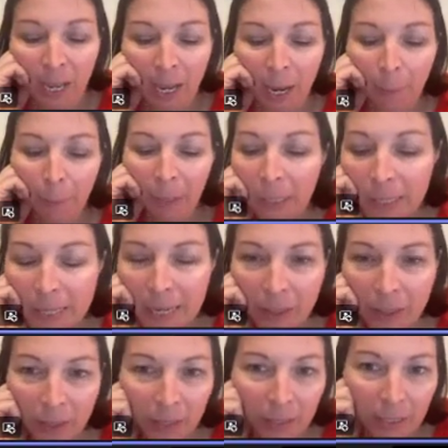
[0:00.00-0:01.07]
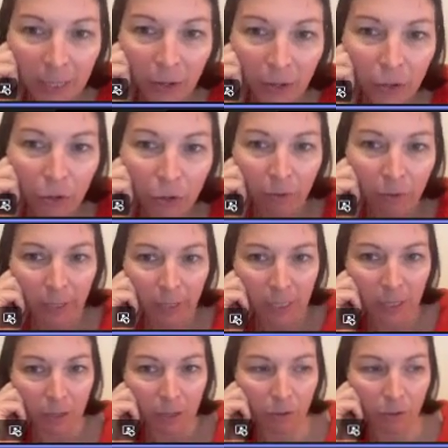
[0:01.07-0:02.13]
And because Ethan's the owner of this
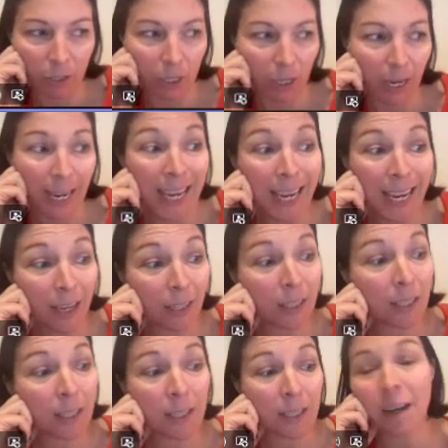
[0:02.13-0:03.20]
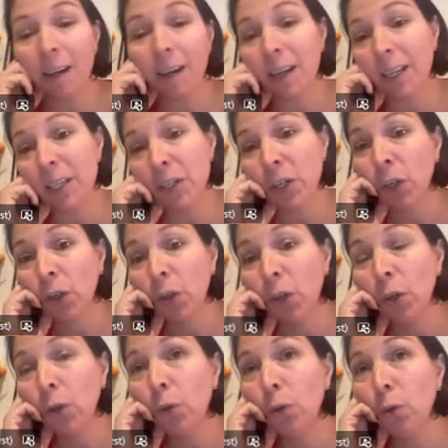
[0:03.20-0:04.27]
scooter, he can decide
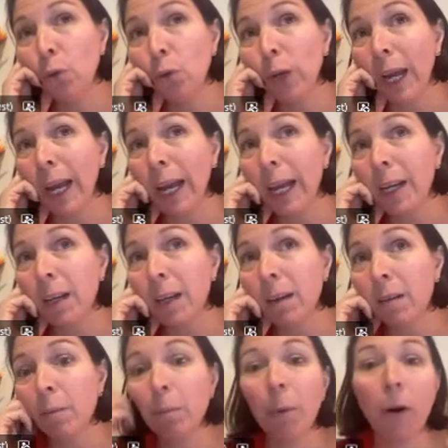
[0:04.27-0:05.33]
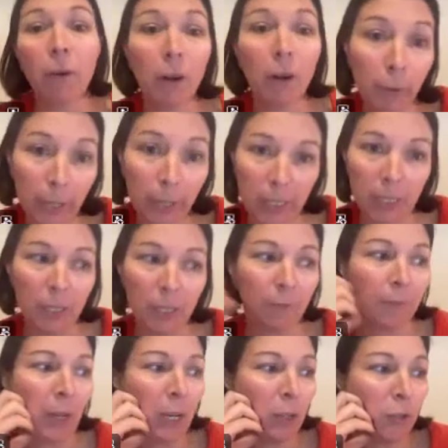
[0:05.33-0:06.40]
who can borrow it.
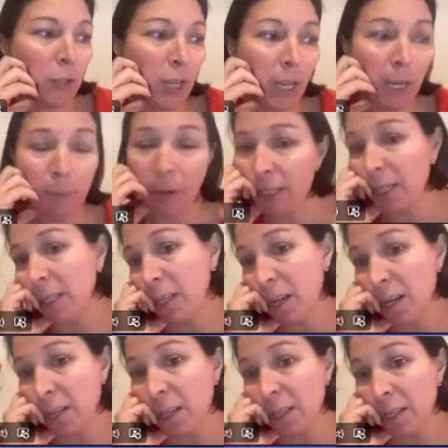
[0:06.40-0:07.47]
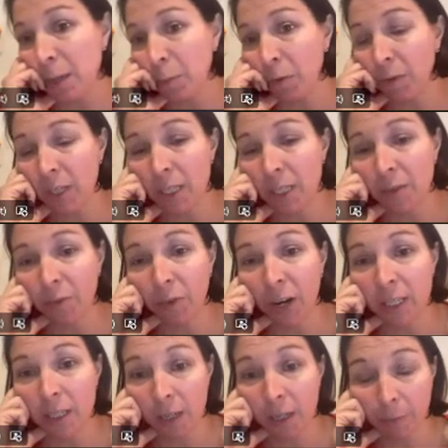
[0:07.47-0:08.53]
So he might decide that some of his
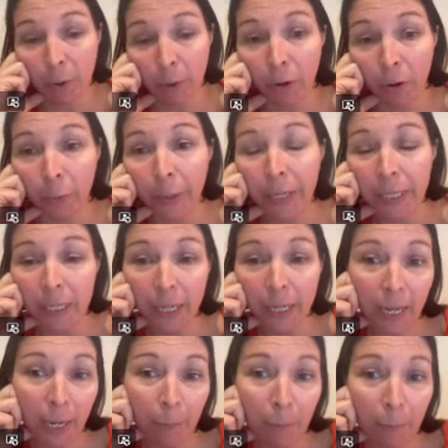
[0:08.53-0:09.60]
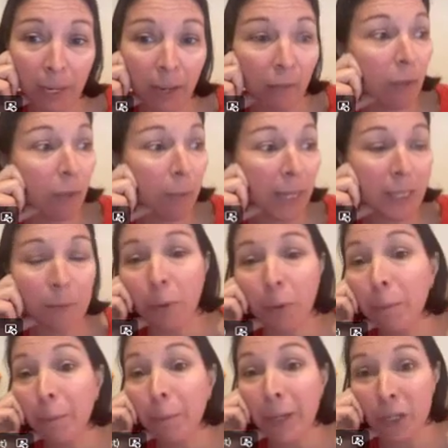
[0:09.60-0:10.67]
friends can borrow it, and he might give them his
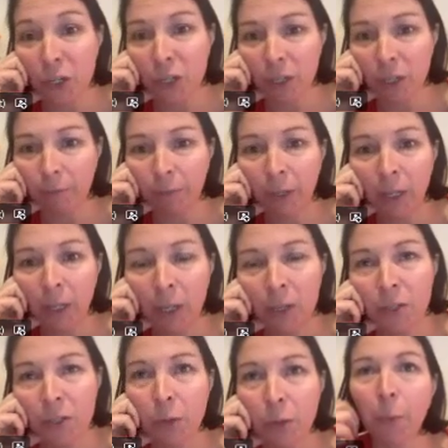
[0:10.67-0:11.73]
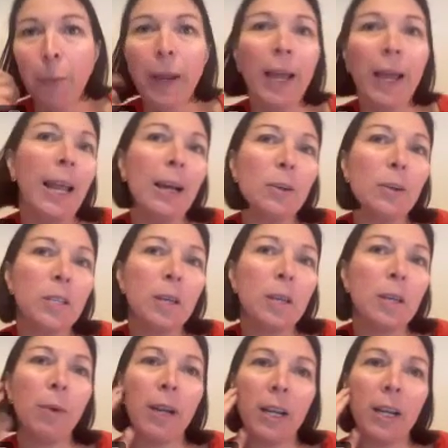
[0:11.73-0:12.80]
permission. So when we allow
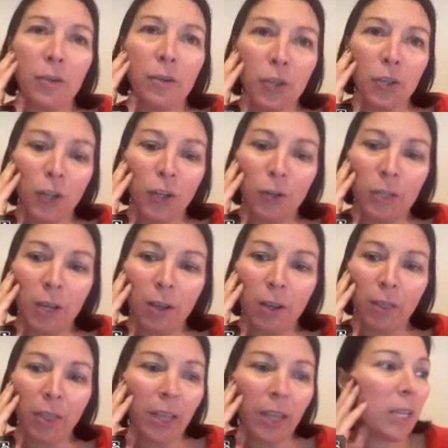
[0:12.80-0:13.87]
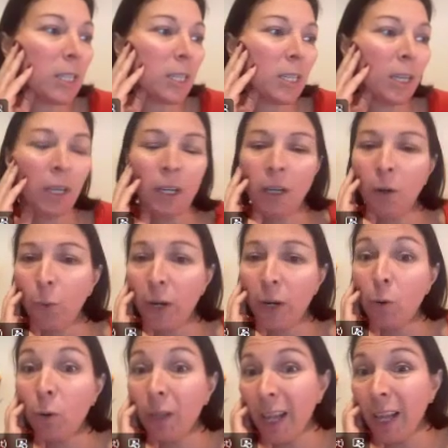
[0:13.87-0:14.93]
someone else to use our things, we
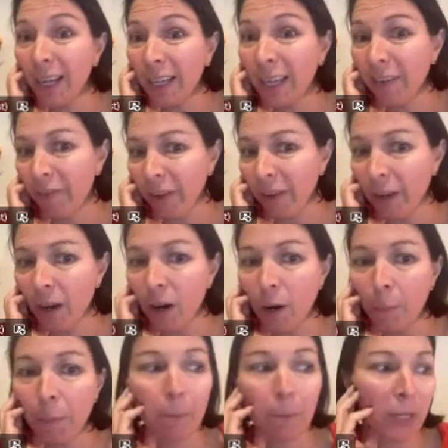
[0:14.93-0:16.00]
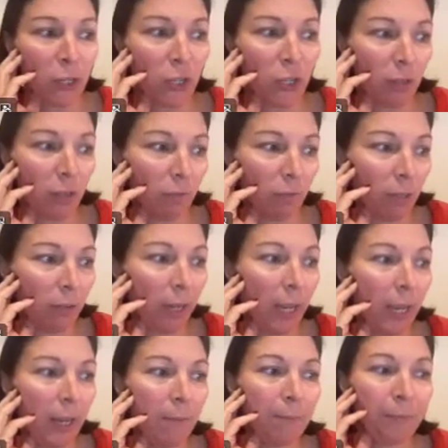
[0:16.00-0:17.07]
call that giving our permission,
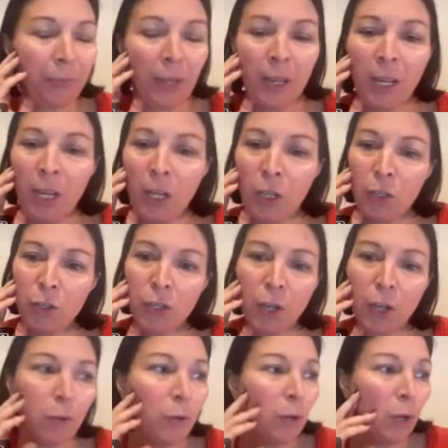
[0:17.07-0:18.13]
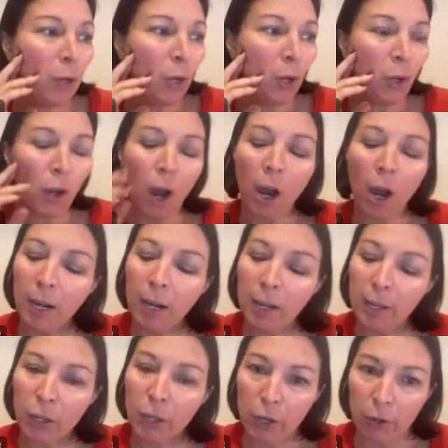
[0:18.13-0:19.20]
okay? So I'd
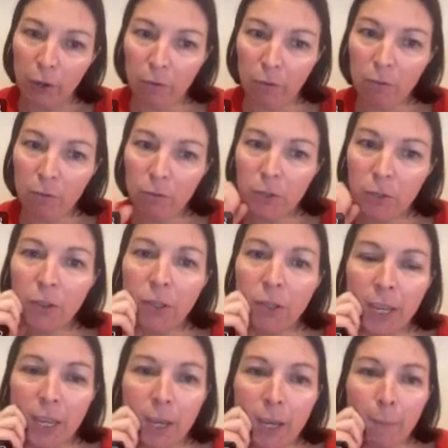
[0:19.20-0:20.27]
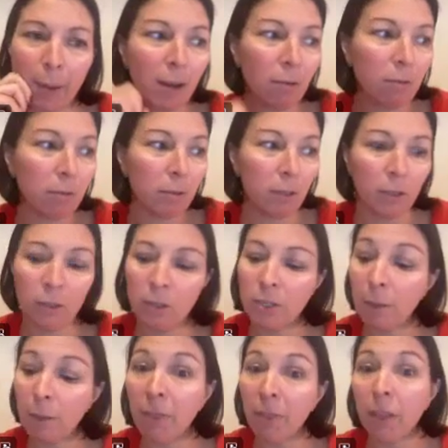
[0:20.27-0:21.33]
like you to think about
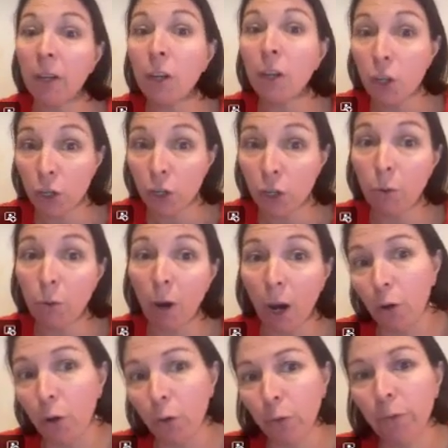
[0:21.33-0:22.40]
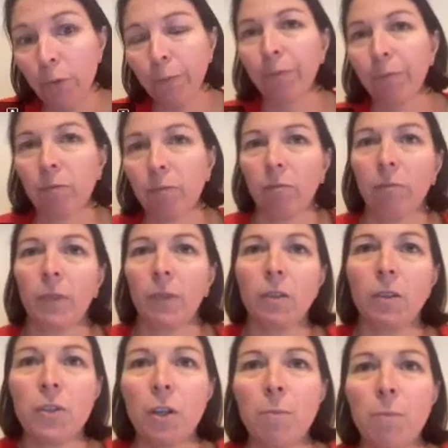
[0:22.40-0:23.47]
something that you own.
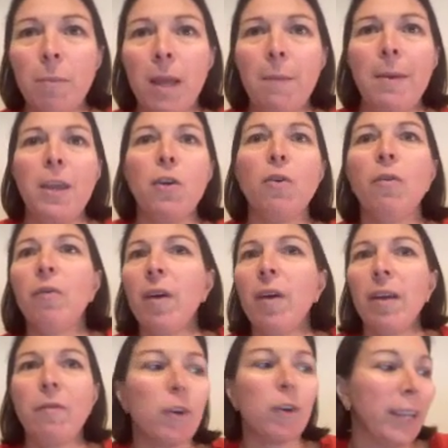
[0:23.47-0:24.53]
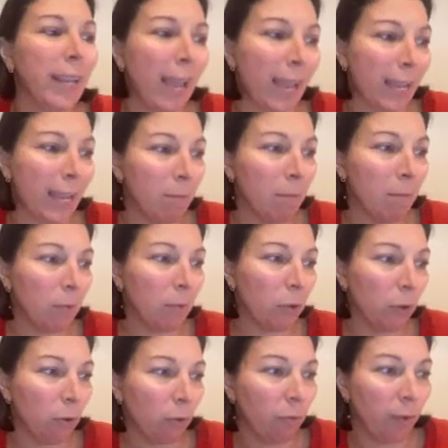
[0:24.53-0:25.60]
So maybe your favorite game or
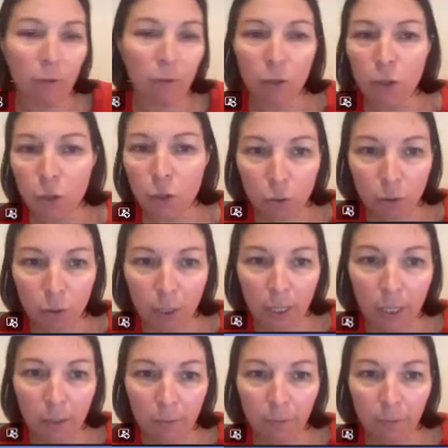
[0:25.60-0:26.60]
your favorite toy.